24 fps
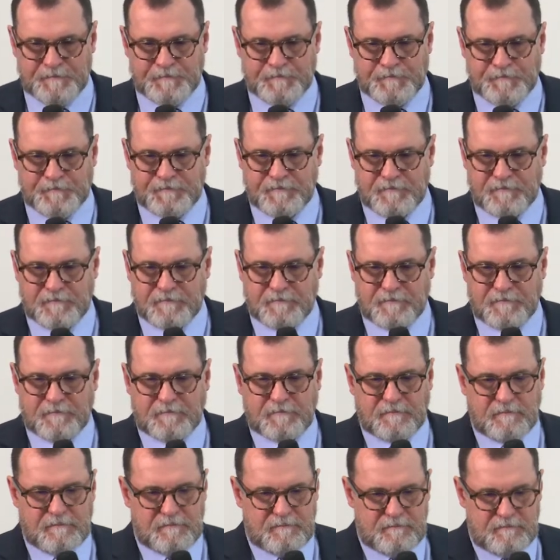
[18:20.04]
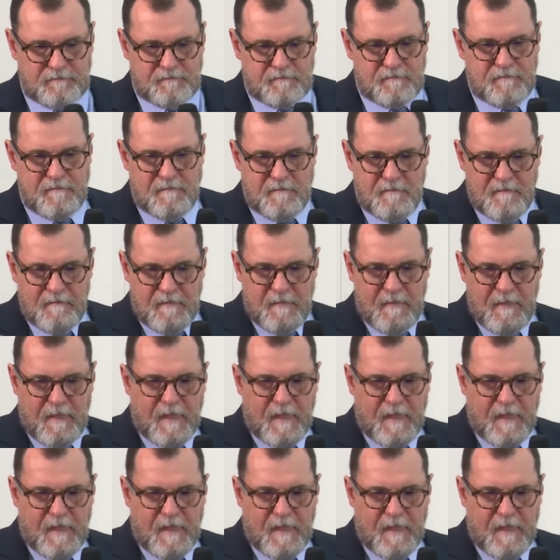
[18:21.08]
Nothing is said.